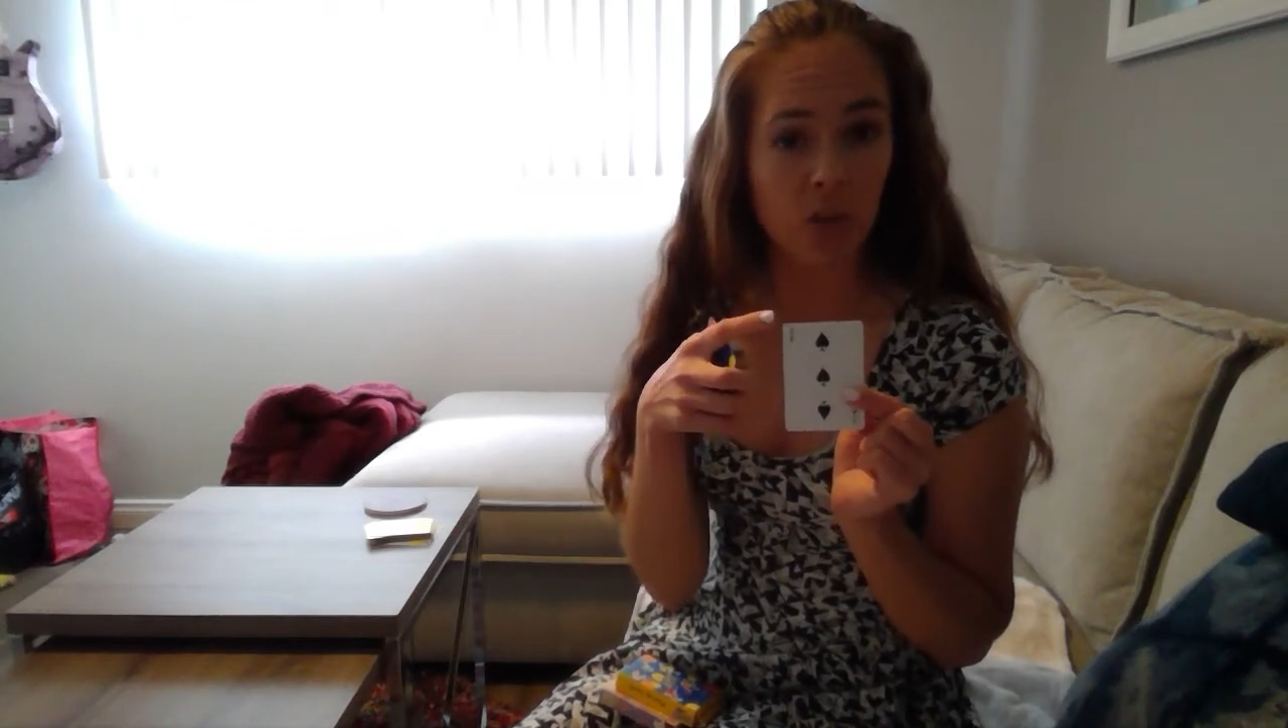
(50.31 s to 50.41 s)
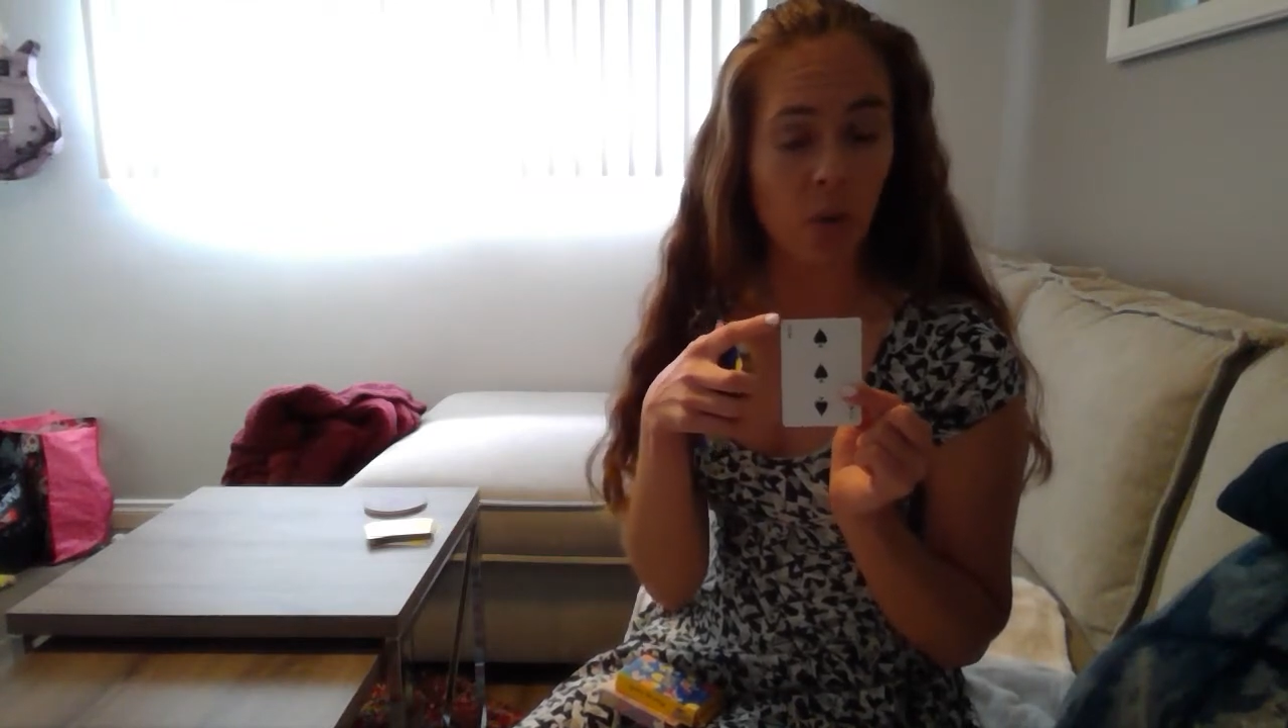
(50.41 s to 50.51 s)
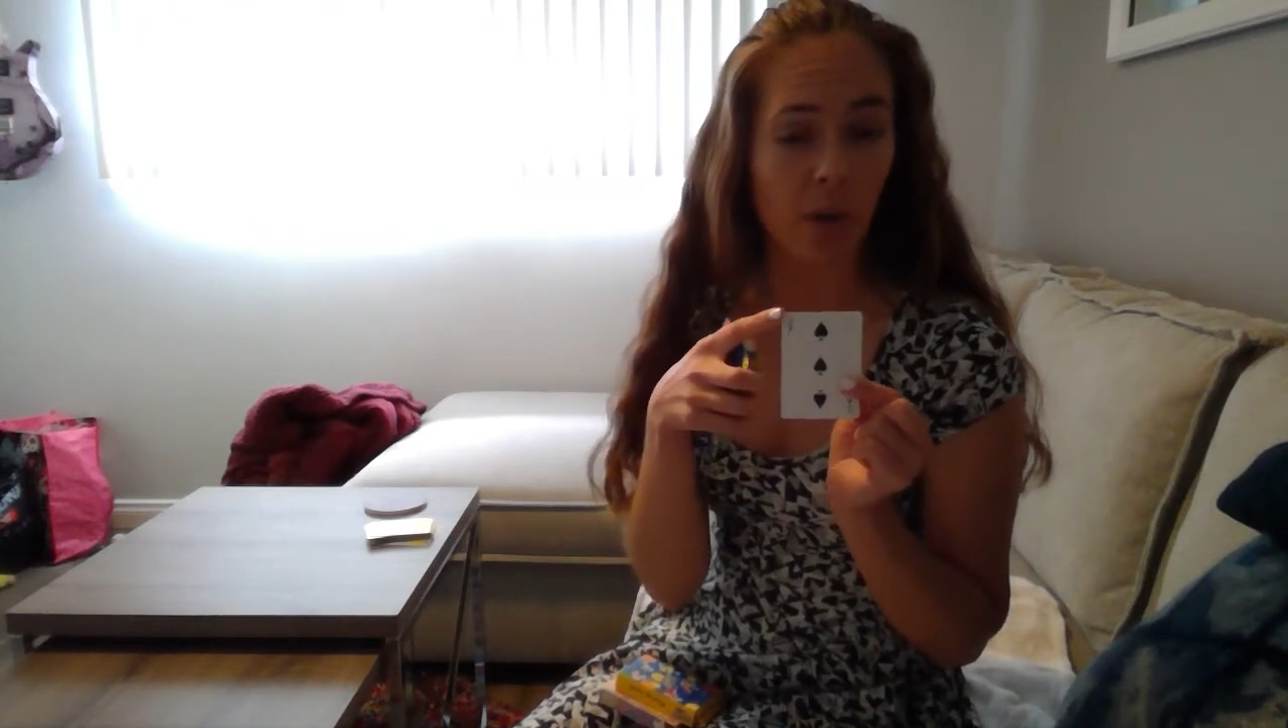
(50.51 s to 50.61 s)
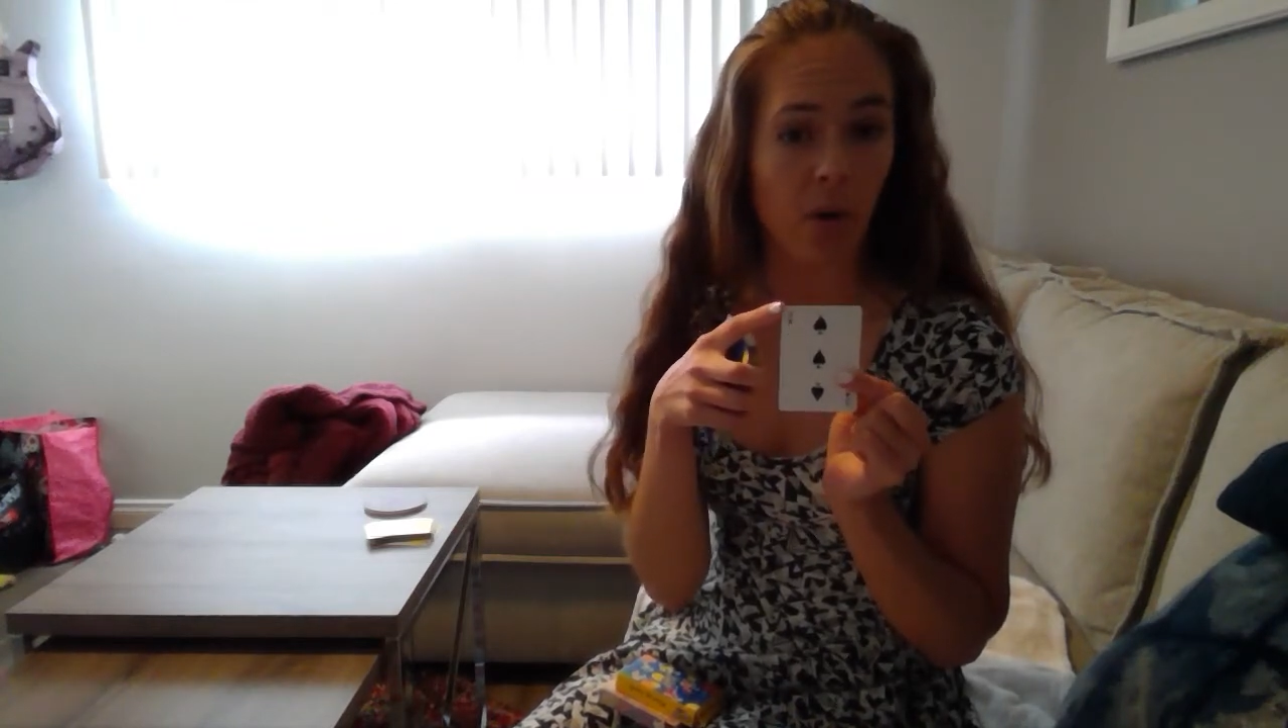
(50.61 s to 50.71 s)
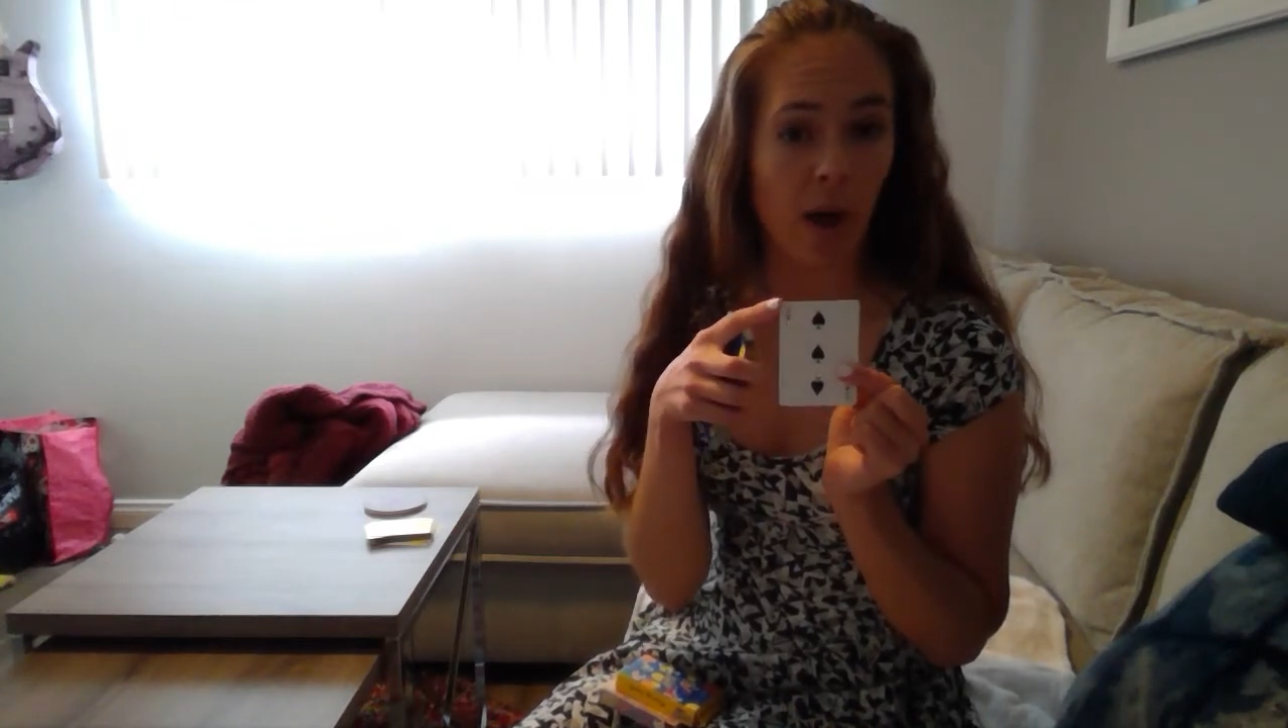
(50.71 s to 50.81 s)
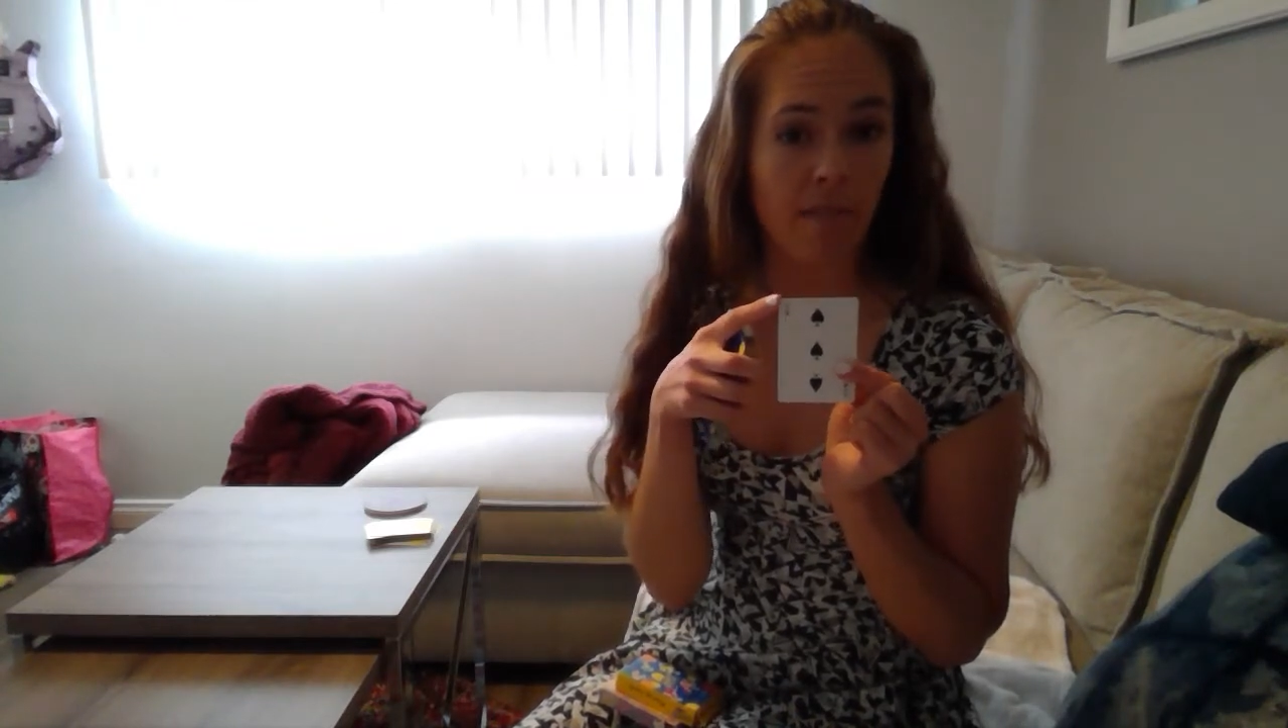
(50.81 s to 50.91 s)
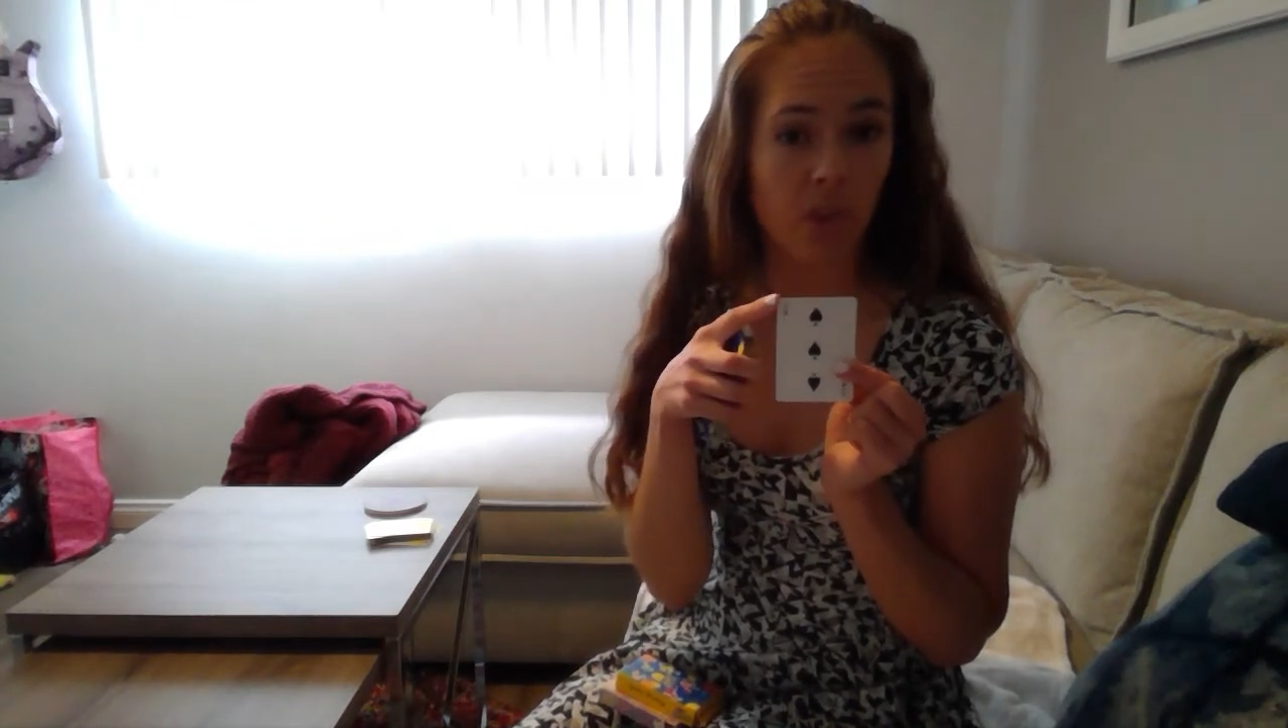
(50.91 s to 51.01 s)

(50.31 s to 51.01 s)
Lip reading: So it'll have